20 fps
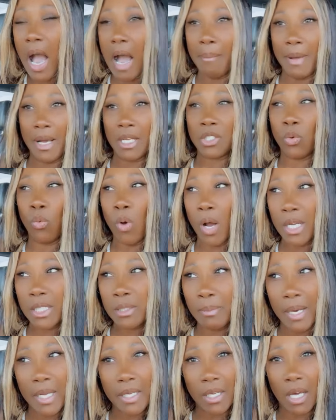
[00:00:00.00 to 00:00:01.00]
I'm about to
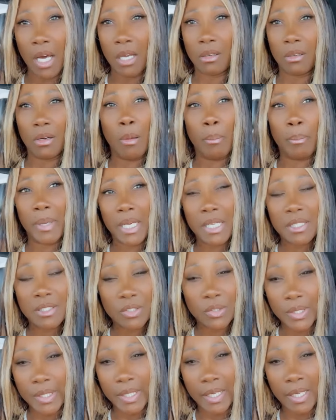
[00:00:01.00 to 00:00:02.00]
watch my daughter on big
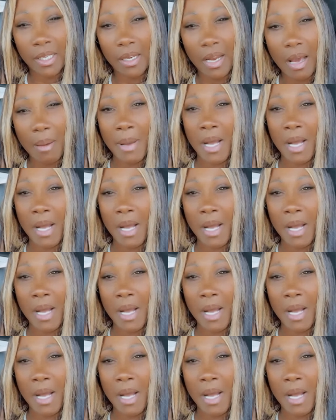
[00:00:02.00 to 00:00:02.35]
screen.